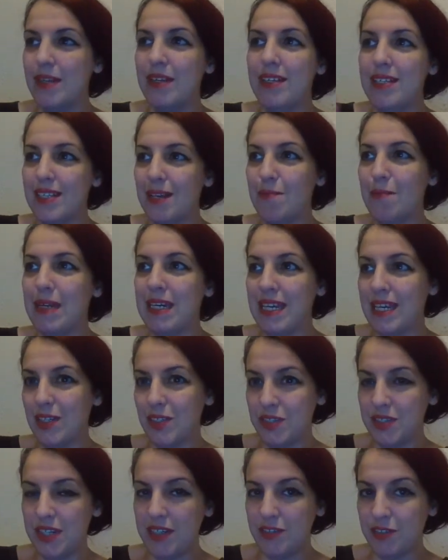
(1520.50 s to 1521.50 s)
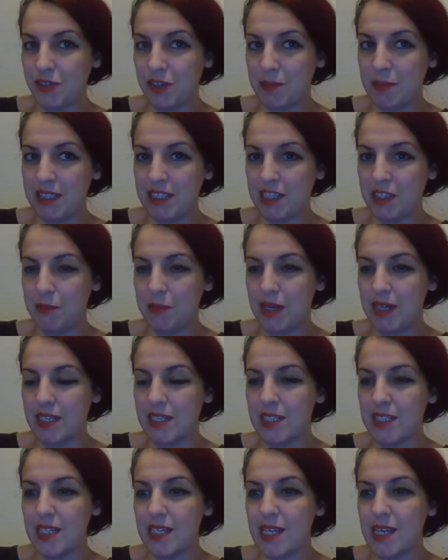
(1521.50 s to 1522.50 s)
Somebody else did throw him under the
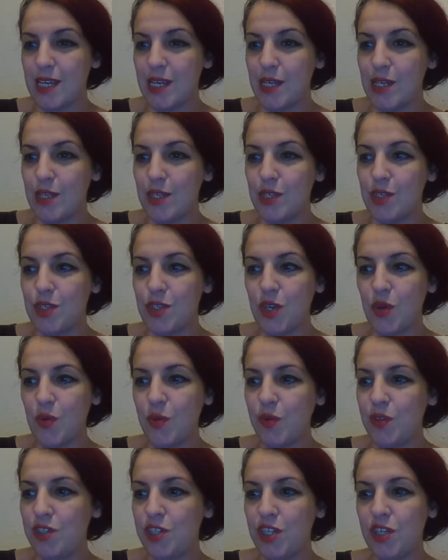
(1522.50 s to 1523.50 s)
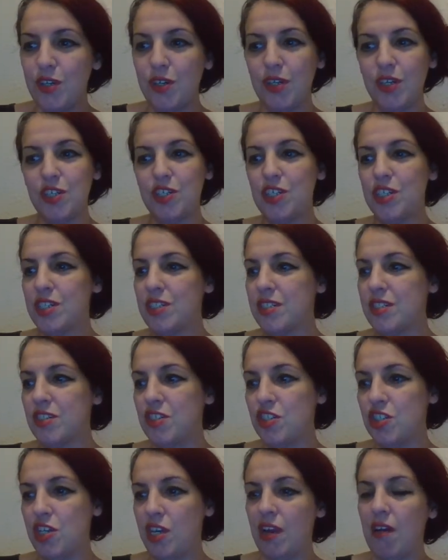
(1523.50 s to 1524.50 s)
bus. So she could have just
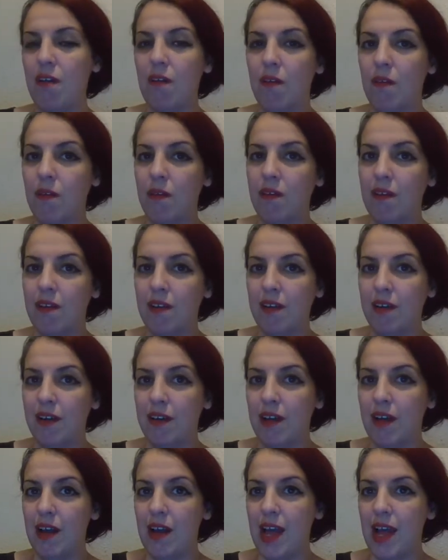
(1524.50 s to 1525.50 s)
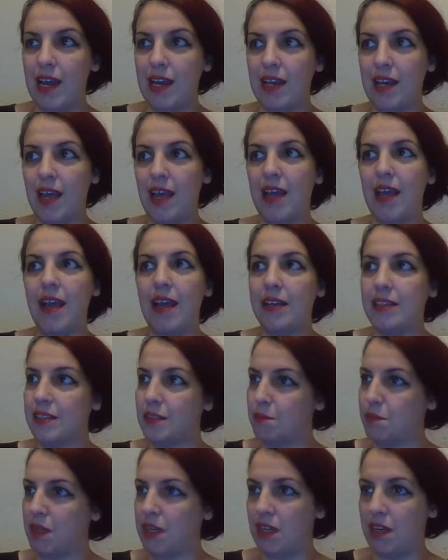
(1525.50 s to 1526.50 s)
chilled and let
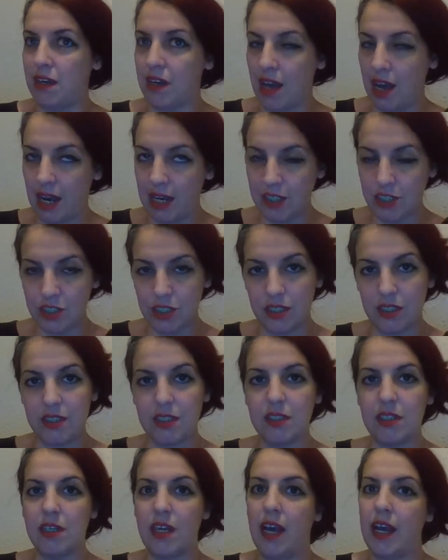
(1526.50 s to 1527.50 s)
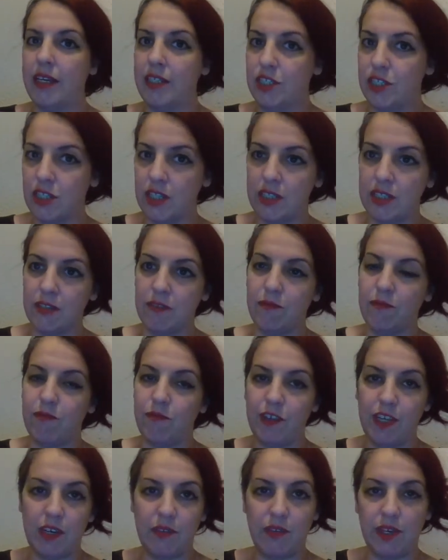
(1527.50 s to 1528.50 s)
Esme and Ashley's and
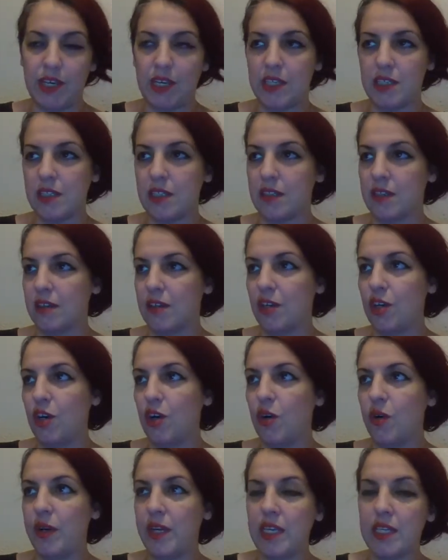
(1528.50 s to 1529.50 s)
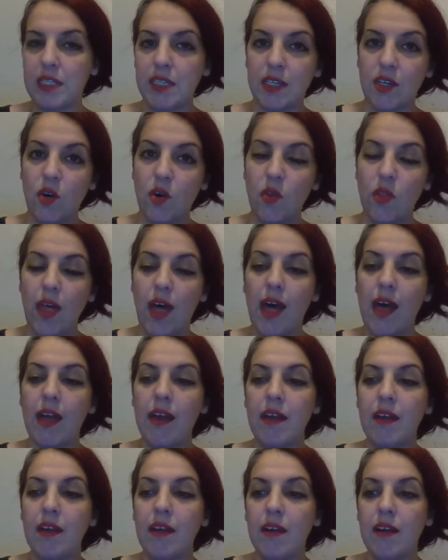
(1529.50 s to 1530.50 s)
Phoebe's and Chloe's and all that
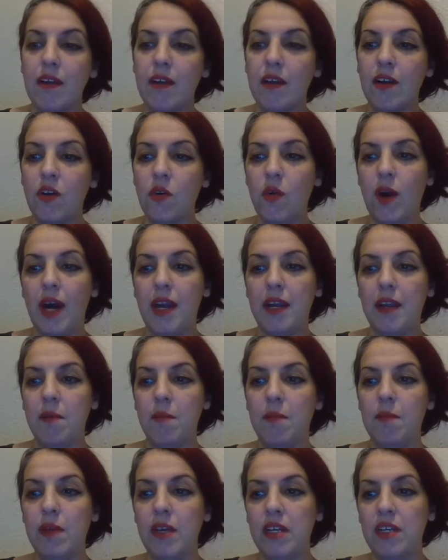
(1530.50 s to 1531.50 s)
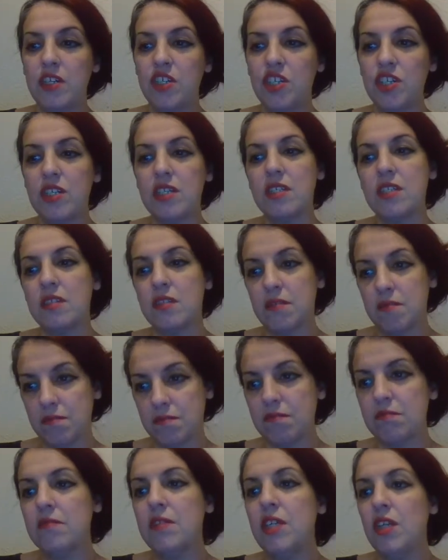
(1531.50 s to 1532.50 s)
go at him and just,
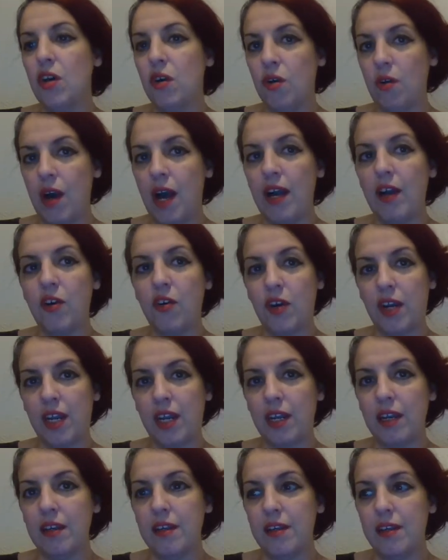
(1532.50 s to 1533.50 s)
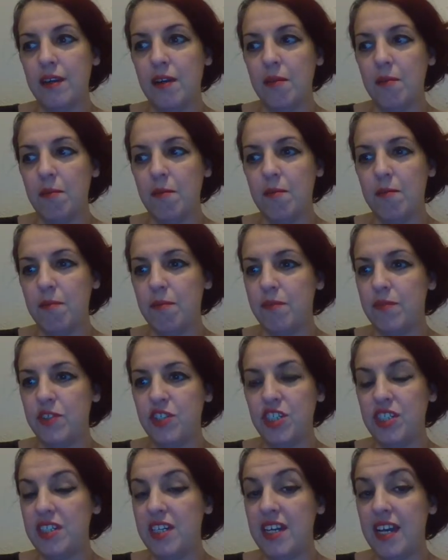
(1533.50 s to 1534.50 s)
agree.
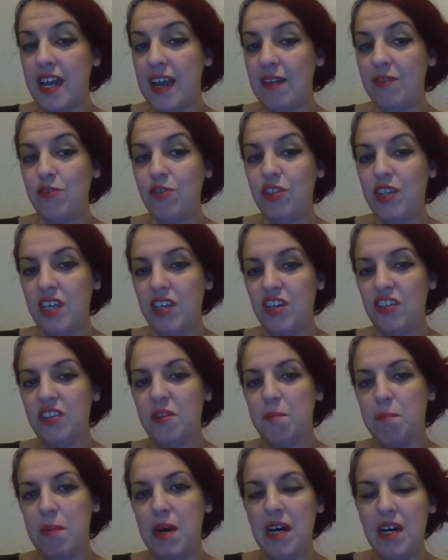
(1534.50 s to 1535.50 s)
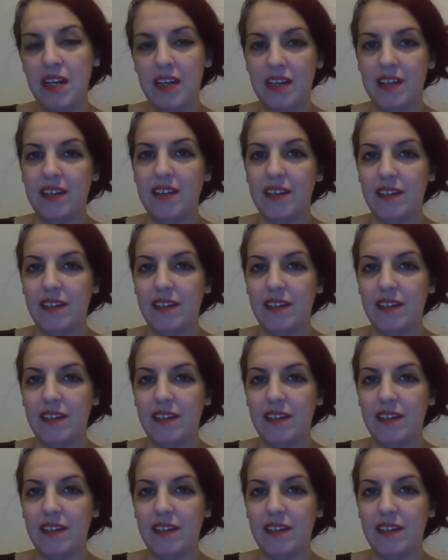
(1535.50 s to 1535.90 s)
She didn't have to get on the mud.